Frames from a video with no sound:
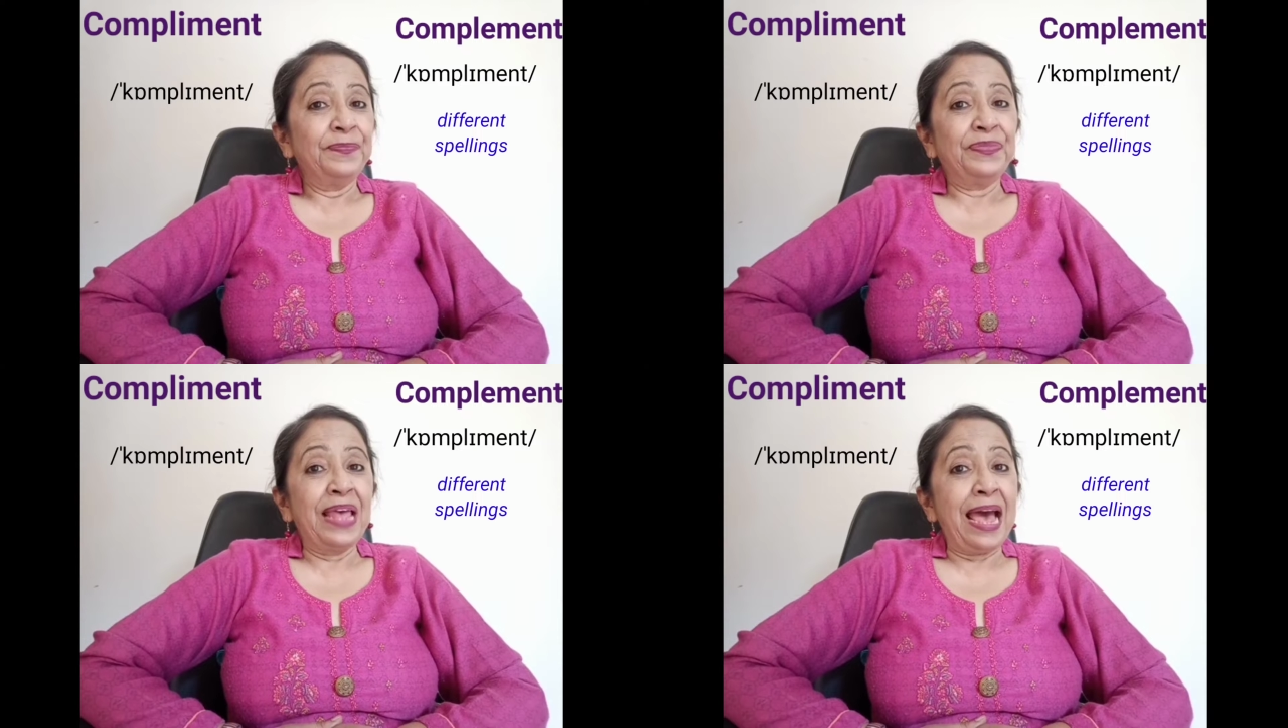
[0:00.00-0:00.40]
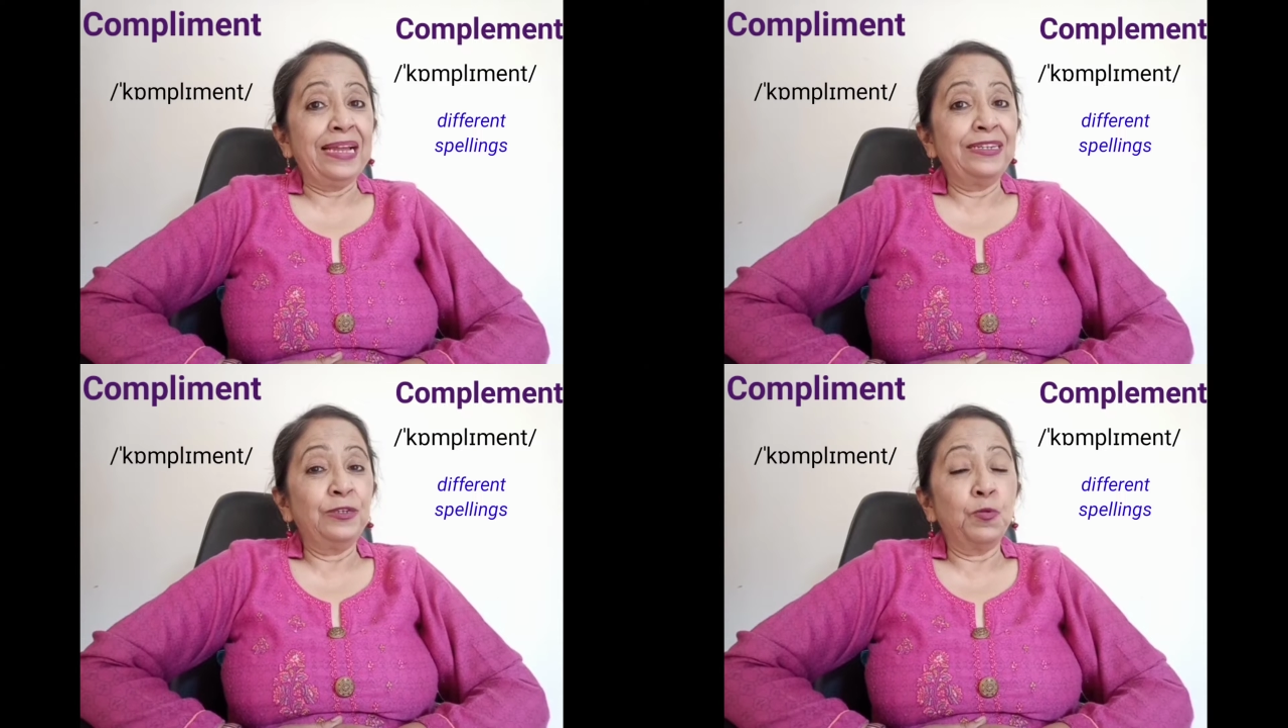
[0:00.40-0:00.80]

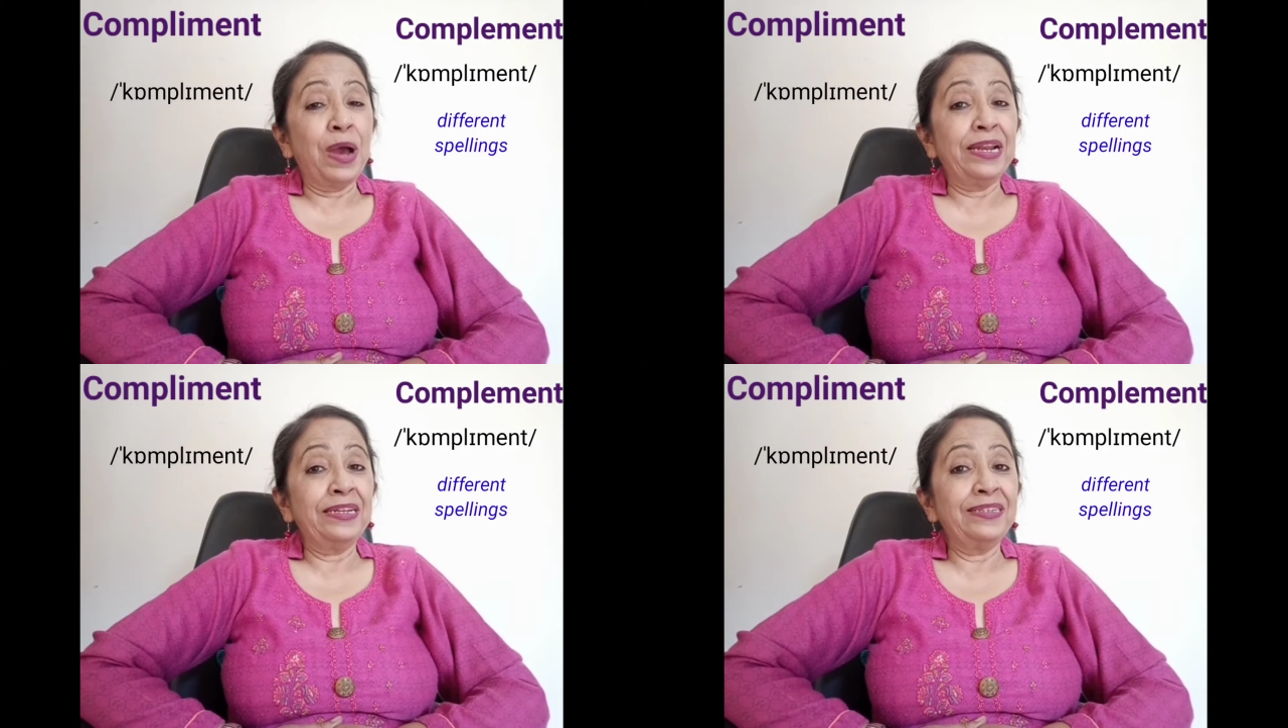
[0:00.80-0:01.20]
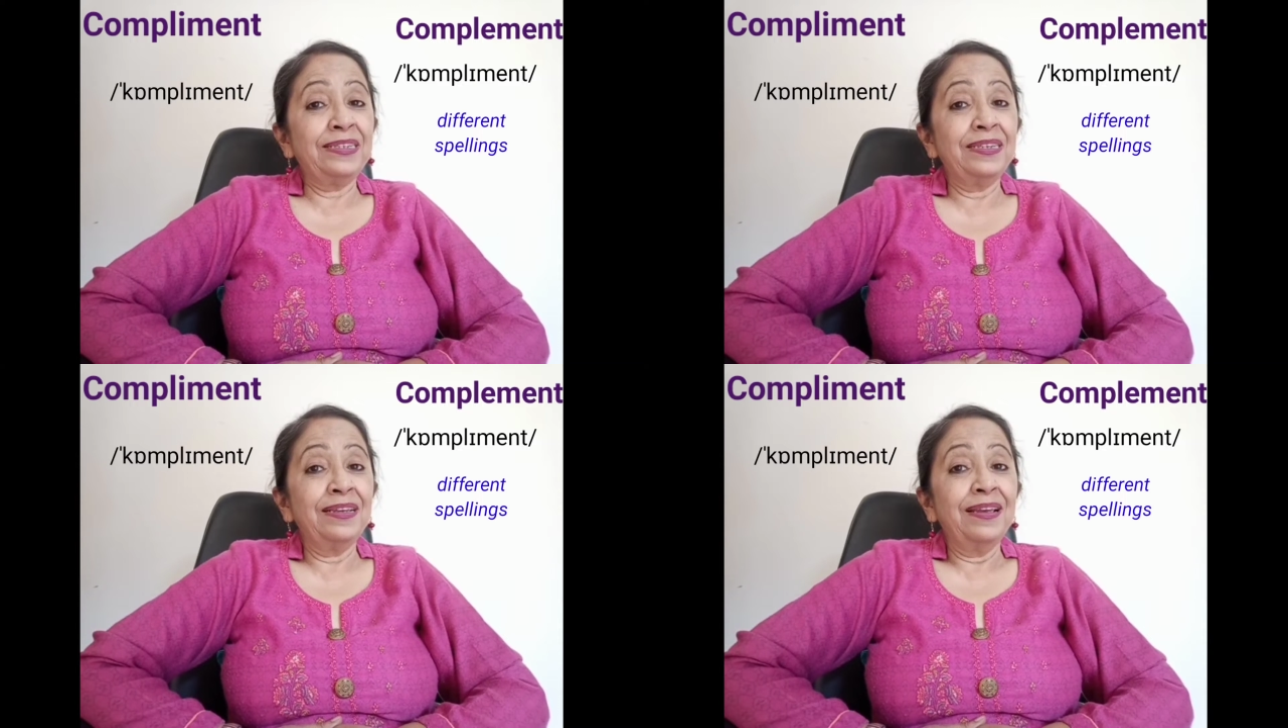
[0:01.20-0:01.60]
that one
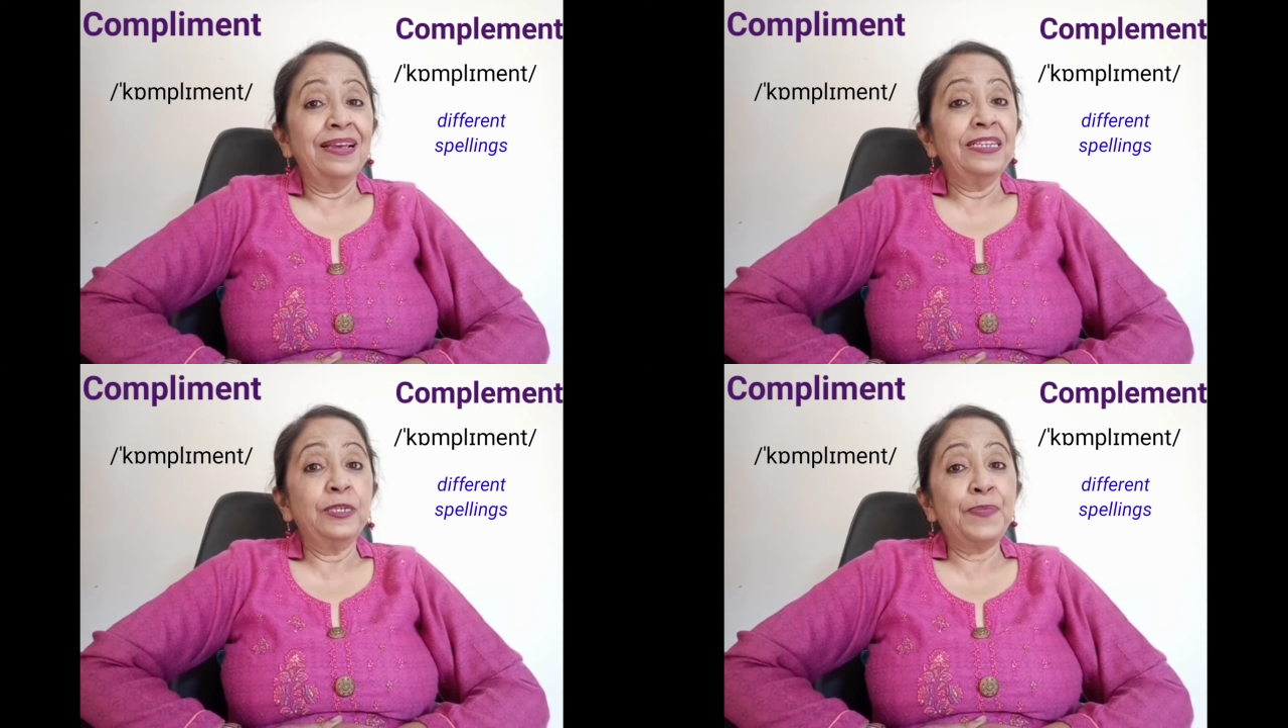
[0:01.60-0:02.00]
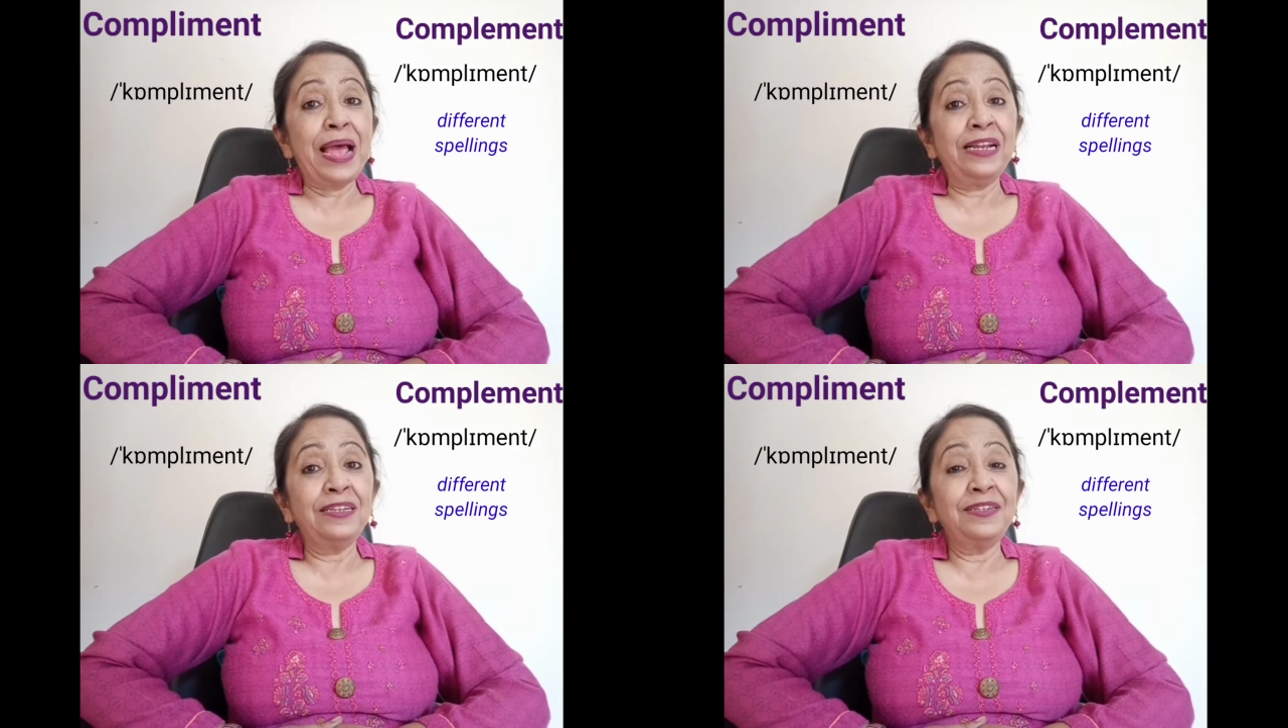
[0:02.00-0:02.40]
is
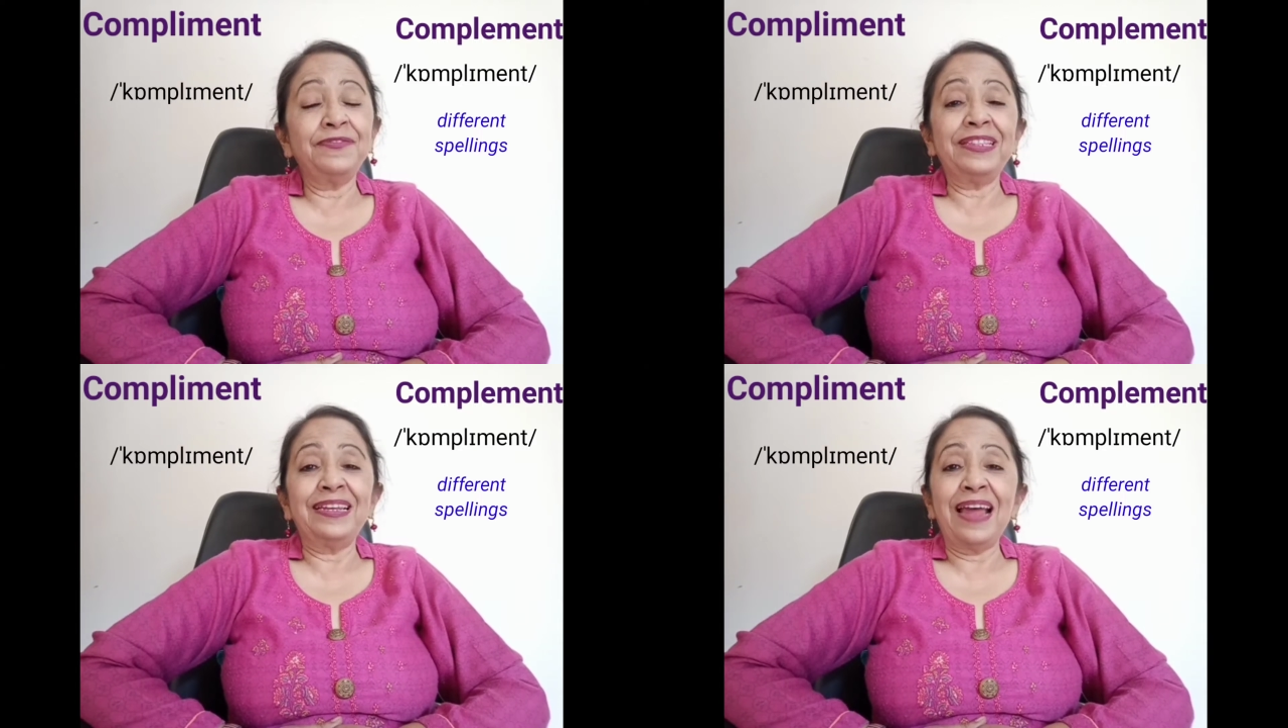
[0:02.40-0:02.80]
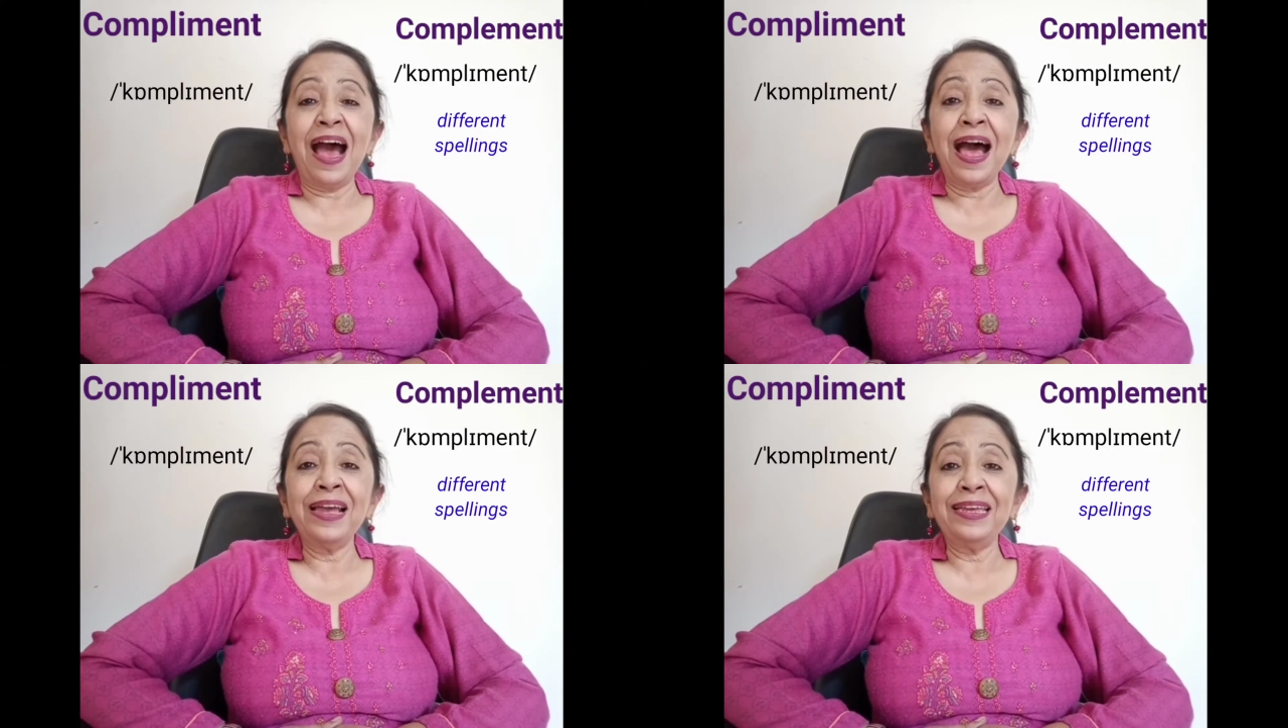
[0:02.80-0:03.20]
spelt with an
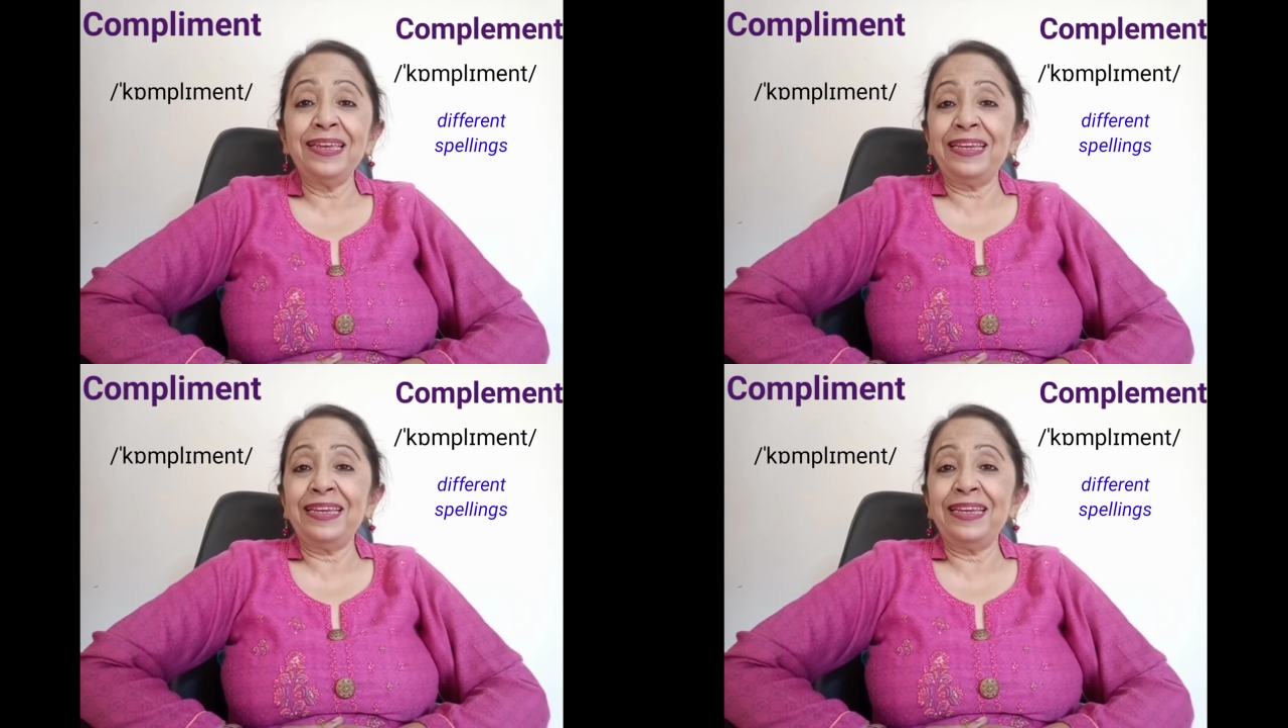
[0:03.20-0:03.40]
I